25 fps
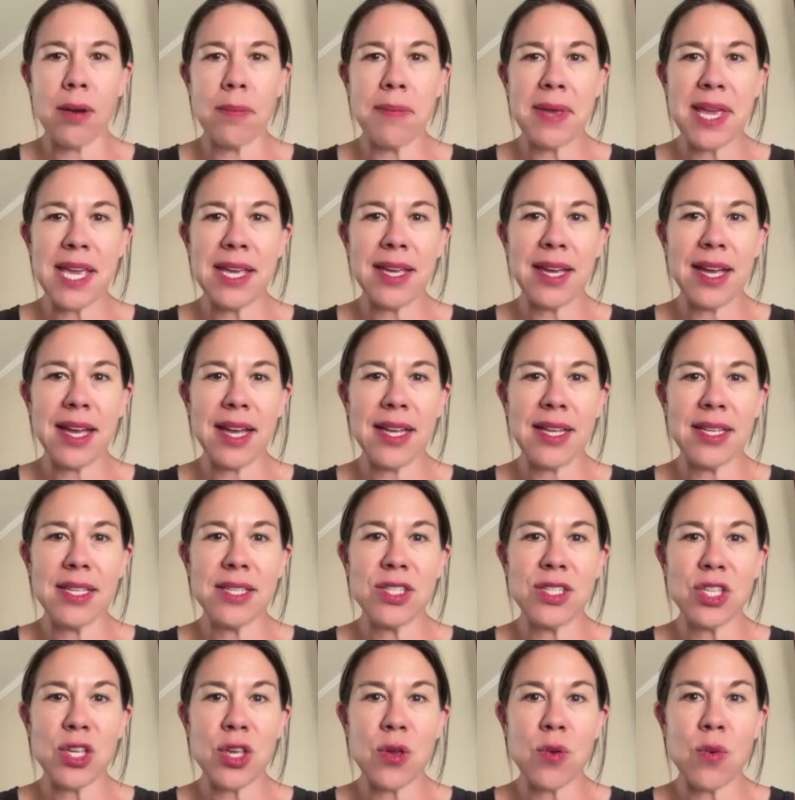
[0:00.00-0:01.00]

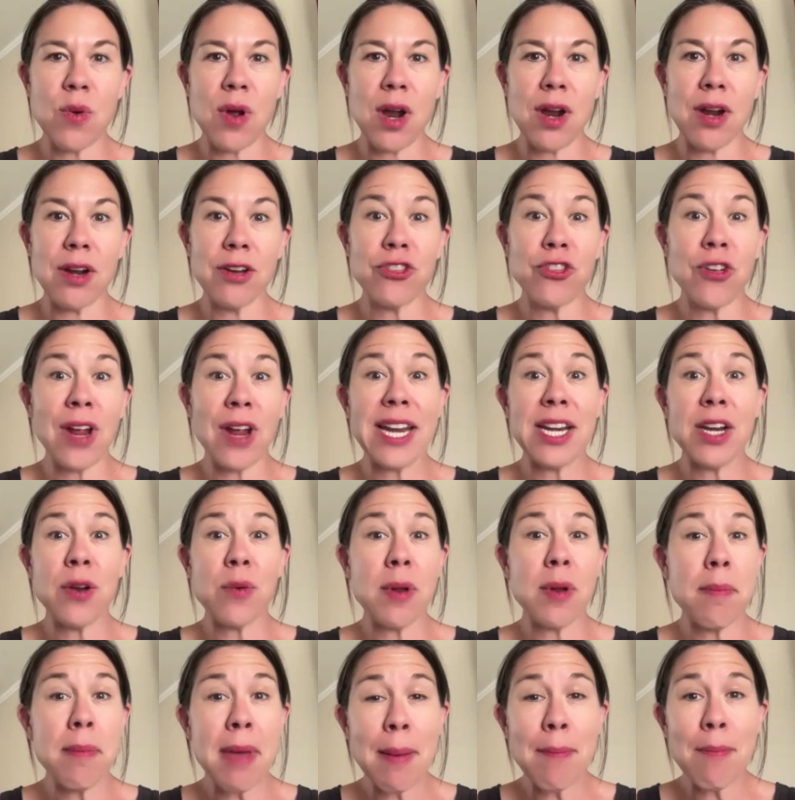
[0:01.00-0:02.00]
because you are trying to
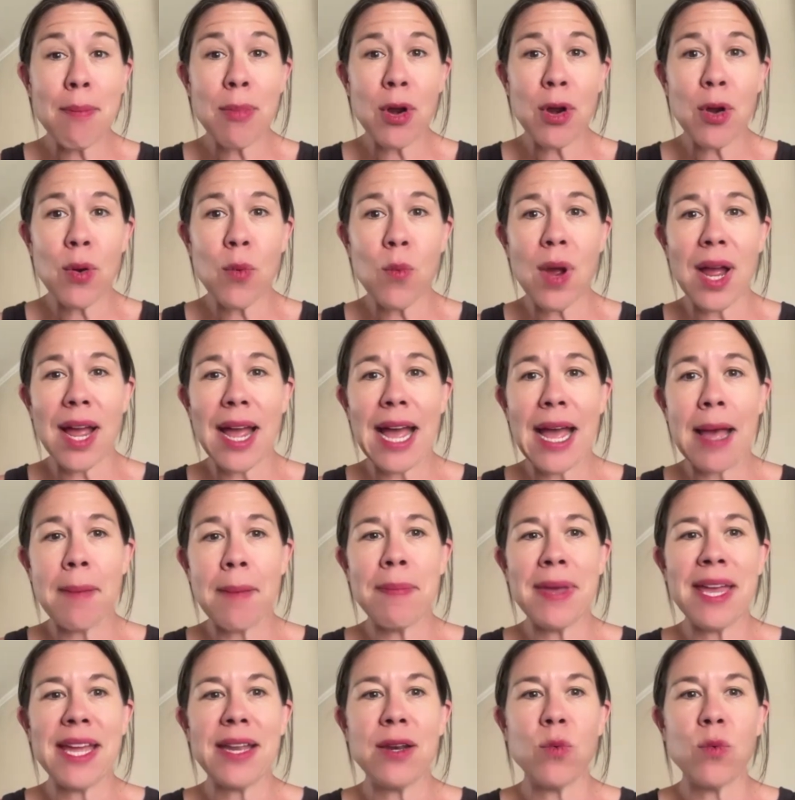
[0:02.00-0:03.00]
remember what
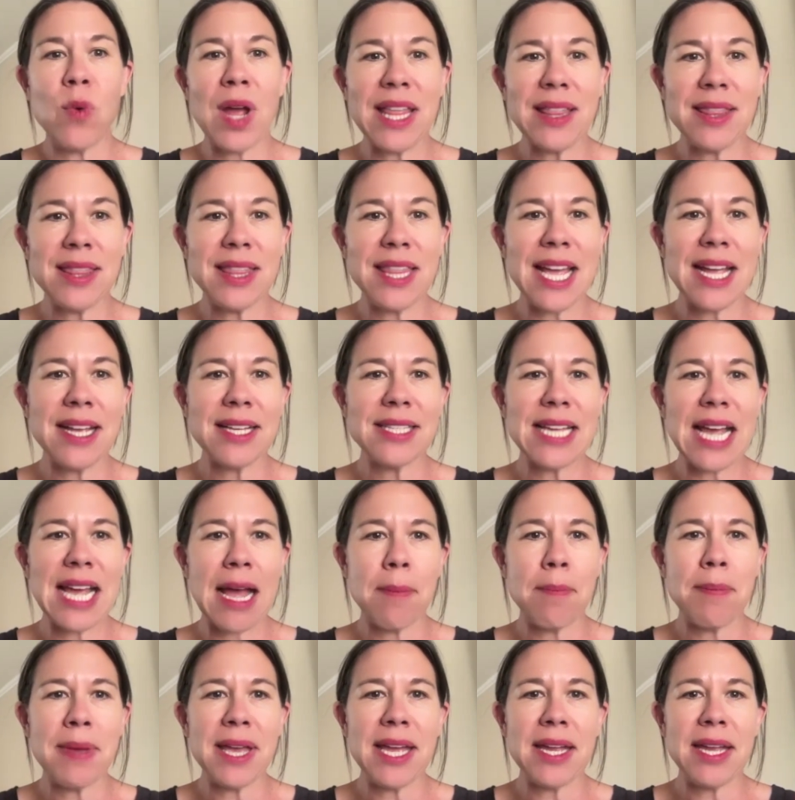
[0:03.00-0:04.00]
happened when things
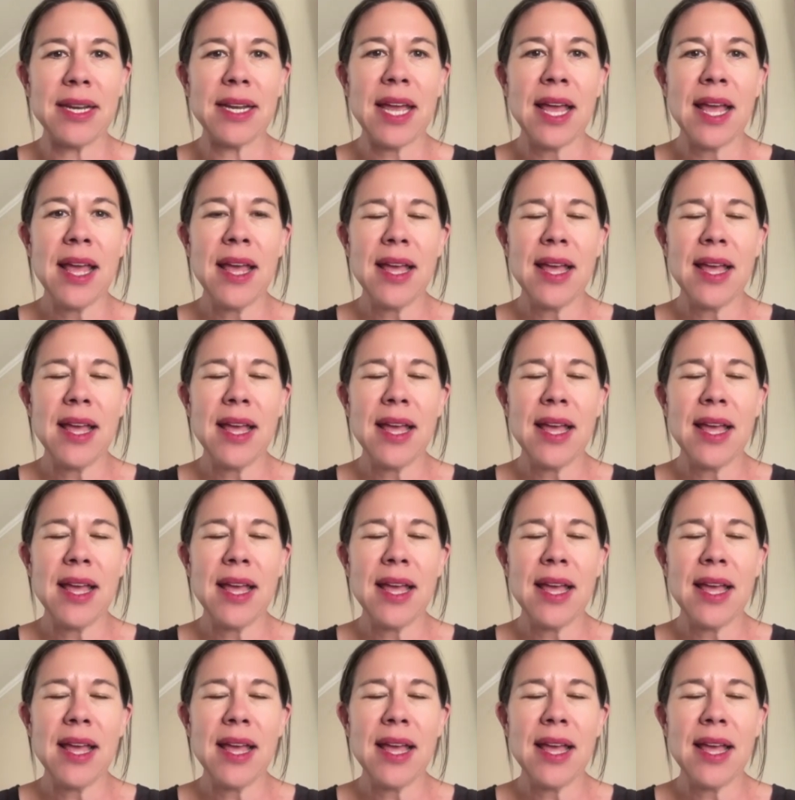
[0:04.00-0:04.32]
happened.